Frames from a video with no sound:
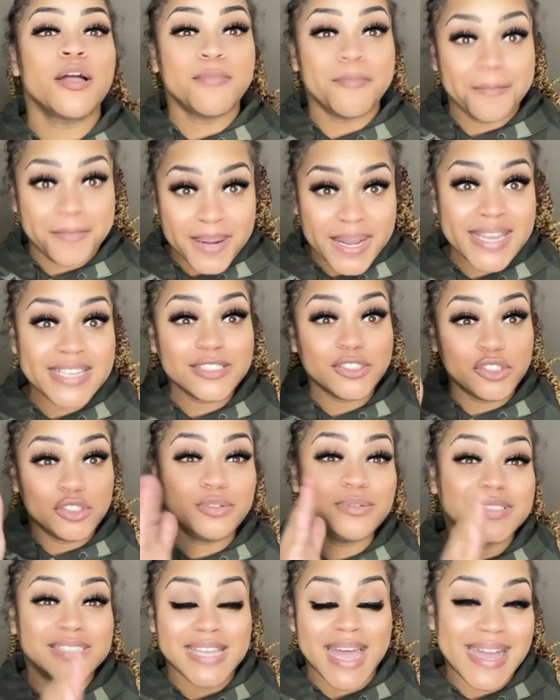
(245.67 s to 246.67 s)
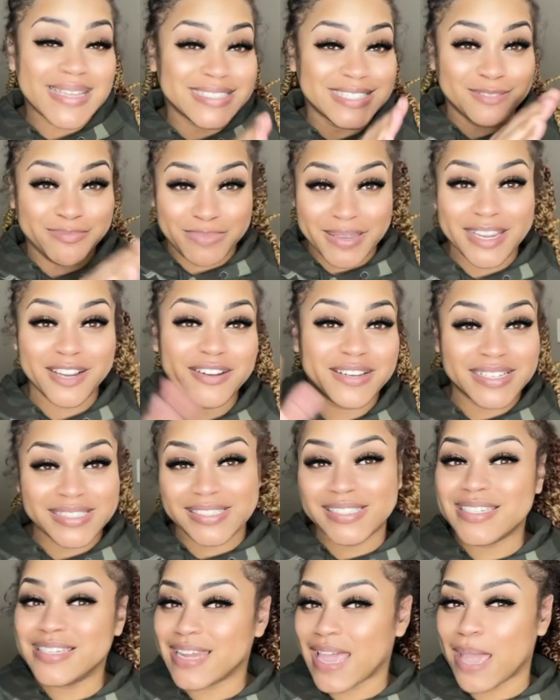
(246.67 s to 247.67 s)
But two sizes bigger is
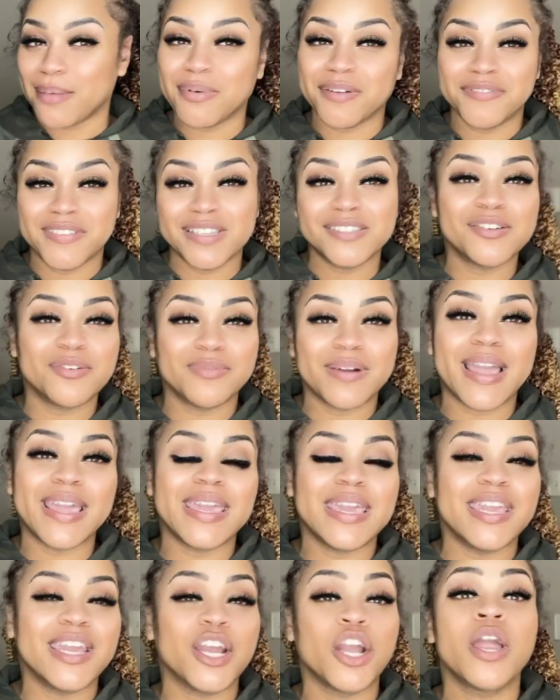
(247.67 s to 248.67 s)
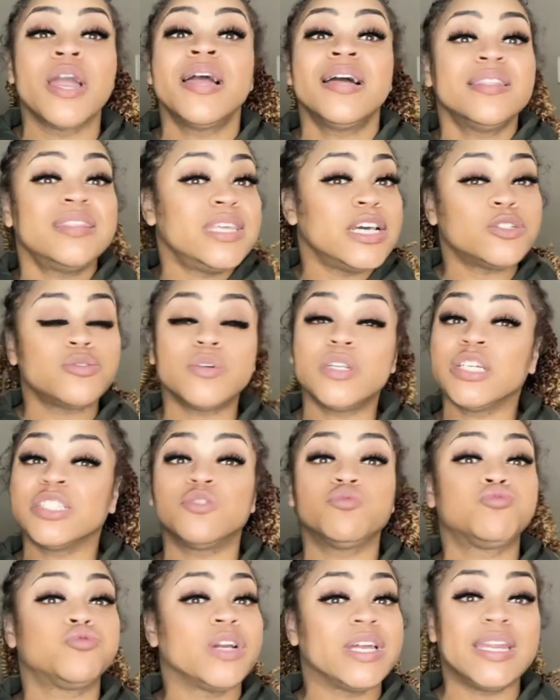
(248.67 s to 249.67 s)
the name of this one right here. This one is
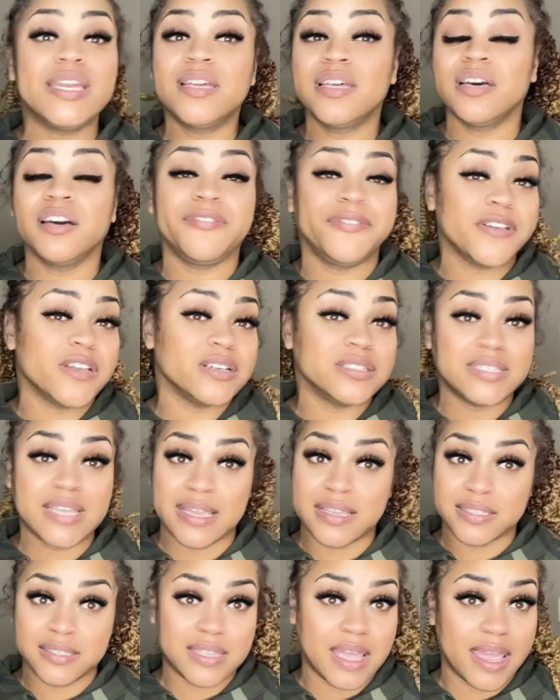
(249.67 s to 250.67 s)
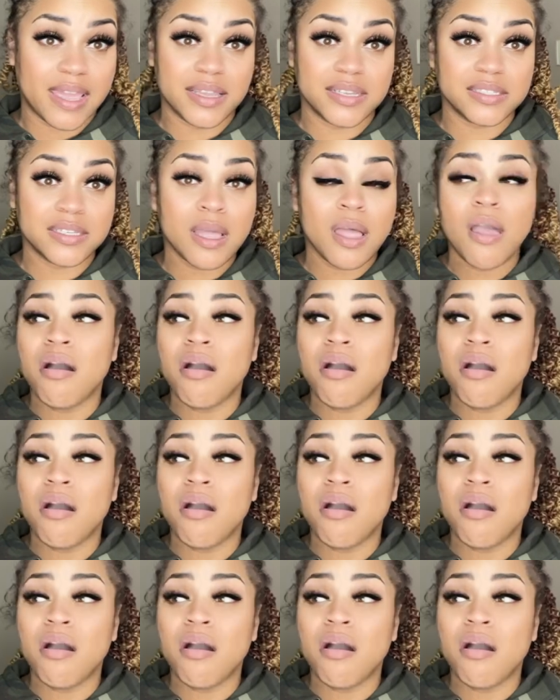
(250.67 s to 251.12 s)
really good for your second stage.